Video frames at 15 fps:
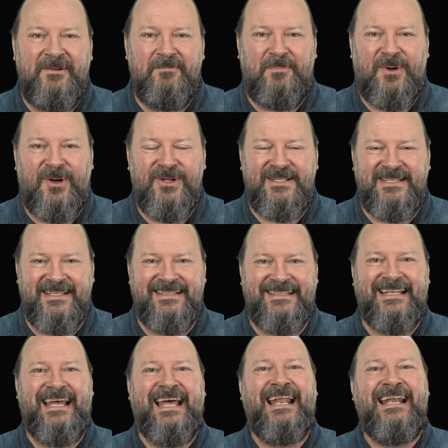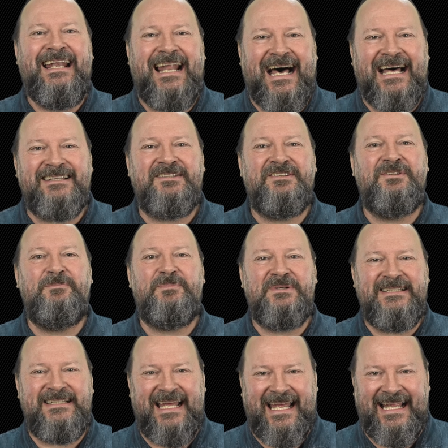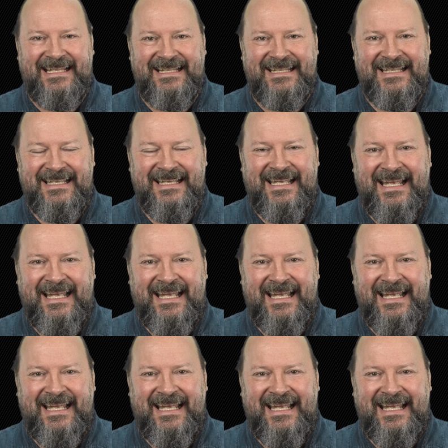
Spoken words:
important not to pretend